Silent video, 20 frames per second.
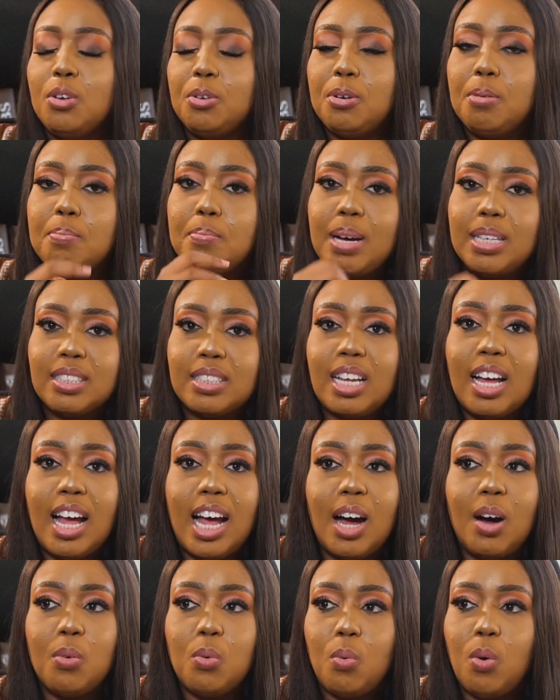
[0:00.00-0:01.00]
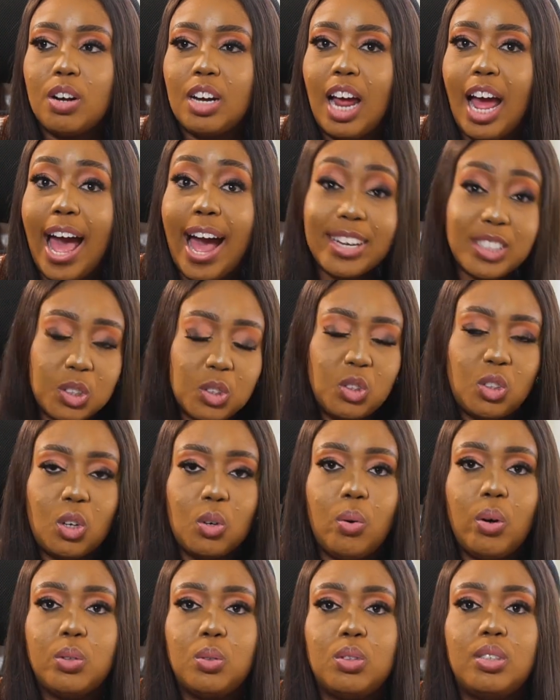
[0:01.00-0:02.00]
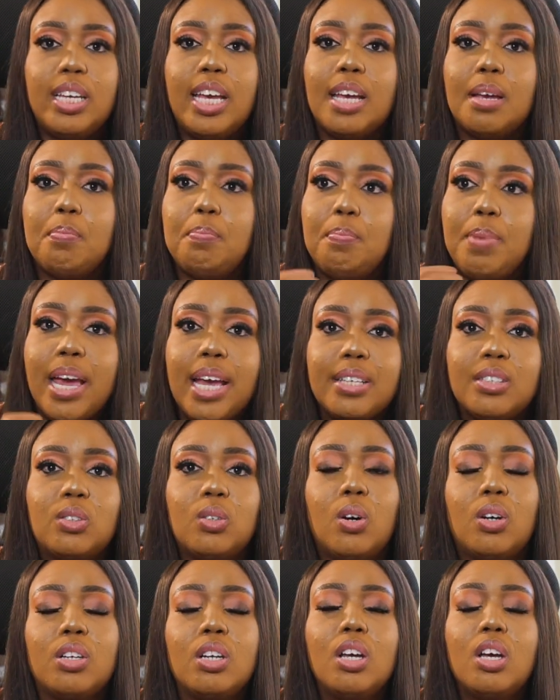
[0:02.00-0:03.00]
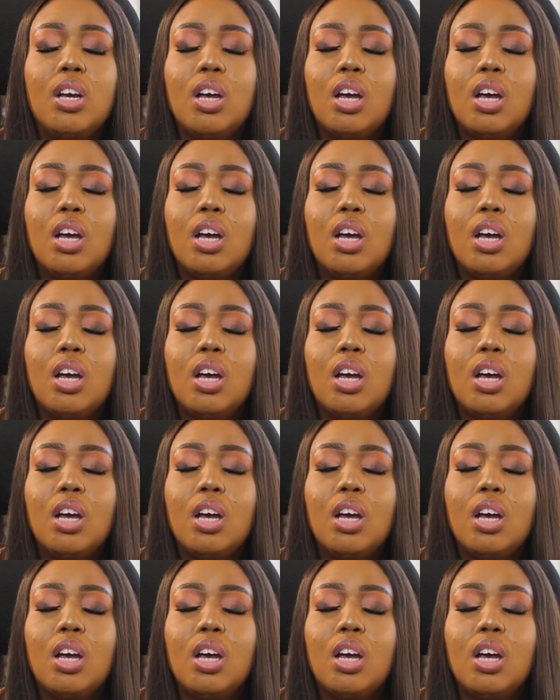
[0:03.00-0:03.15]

You master what actions you're going to take based on,